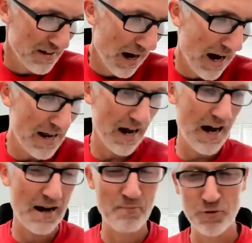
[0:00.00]
I,
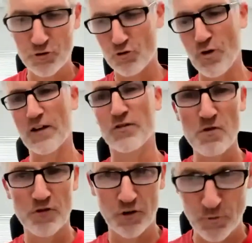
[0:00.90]
I stress
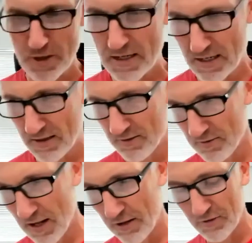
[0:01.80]
music reading
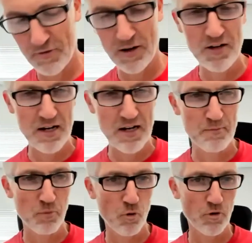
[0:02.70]
as a very
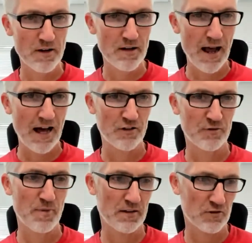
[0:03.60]
important
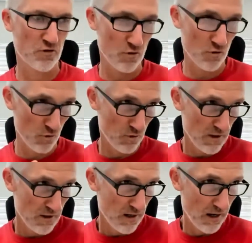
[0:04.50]
aspect to
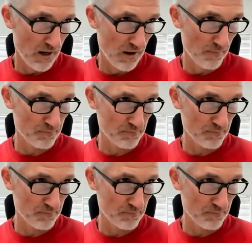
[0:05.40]
uh,